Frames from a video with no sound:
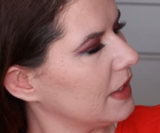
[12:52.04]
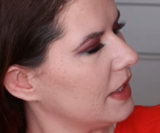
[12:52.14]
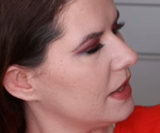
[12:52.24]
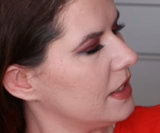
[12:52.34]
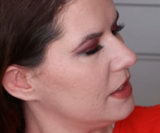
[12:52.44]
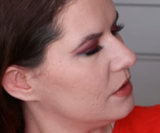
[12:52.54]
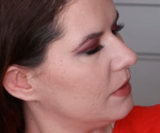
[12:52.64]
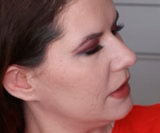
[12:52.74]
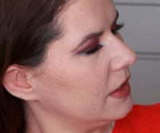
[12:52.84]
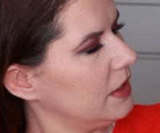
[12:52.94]
and
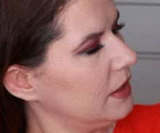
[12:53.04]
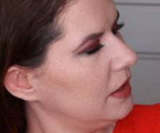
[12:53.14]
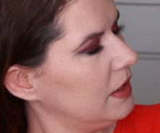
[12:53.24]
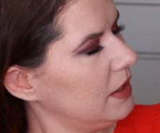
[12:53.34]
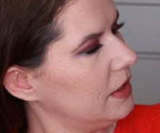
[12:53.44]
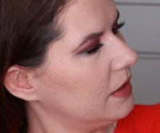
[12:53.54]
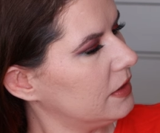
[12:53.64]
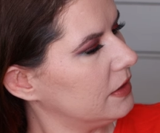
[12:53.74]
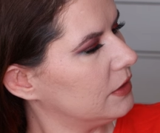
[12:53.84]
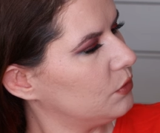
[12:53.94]
this one
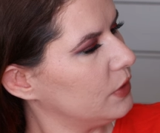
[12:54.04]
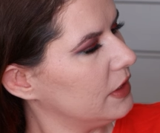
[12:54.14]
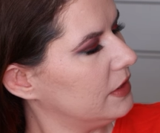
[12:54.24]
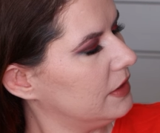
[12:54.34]
here that we